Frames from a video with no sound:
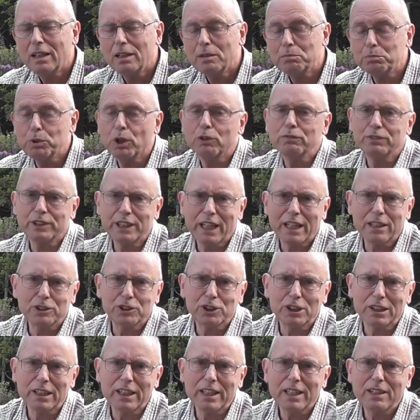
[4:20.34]

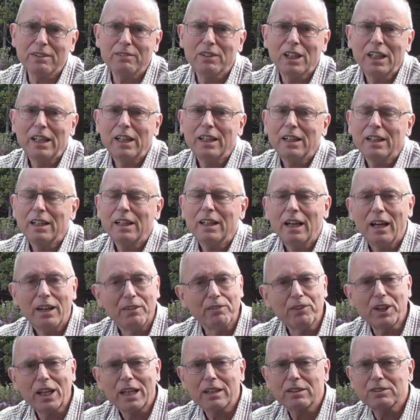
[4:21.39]
Providentially, and
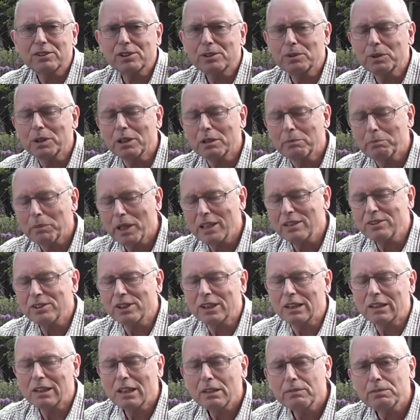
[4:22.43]
thanks to an
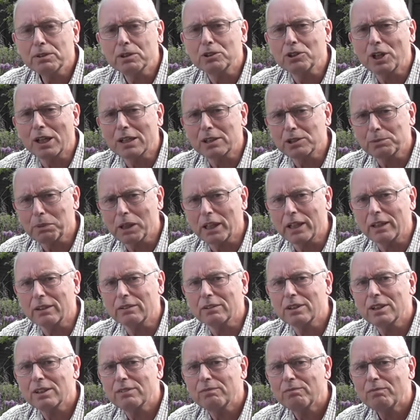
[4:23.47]
amazing liver
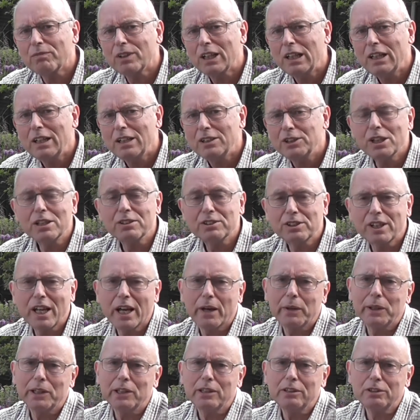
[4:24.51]
transplant, she is now
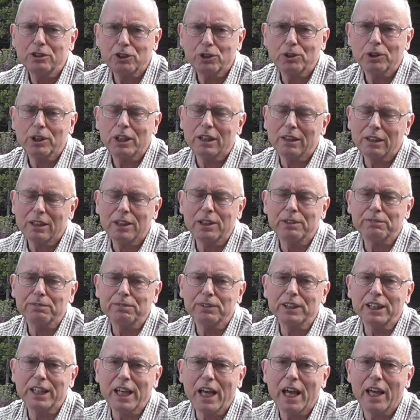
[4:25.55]
enjoying life
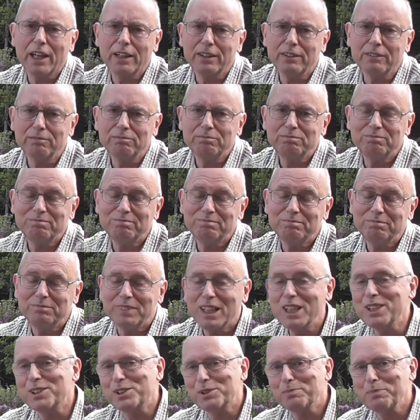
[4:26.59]
again,
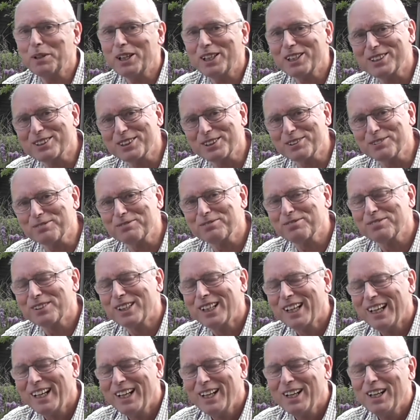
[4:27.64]
in spite of
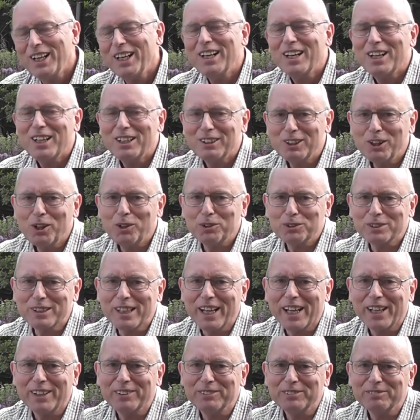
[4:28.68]

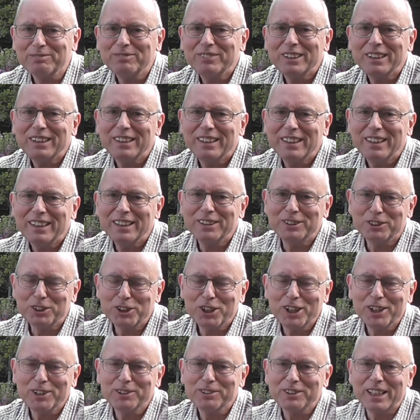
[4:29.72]
lockdown and
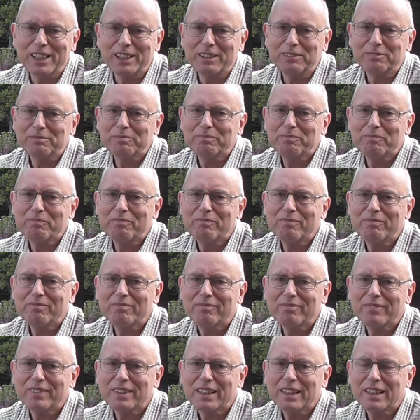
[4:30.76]
shielding.
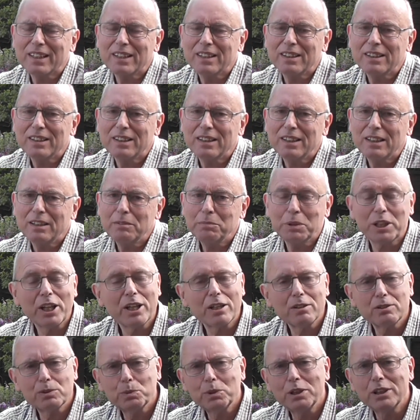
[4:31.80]
But
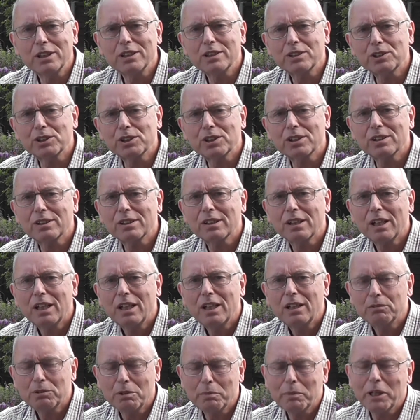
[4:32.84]
those words
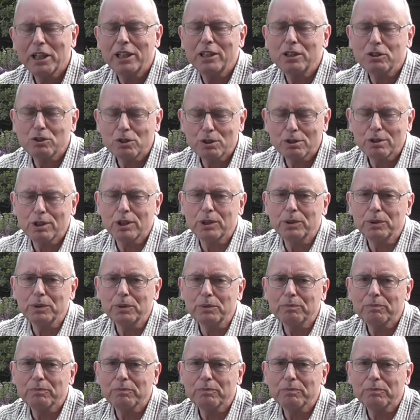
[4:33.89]
remain true.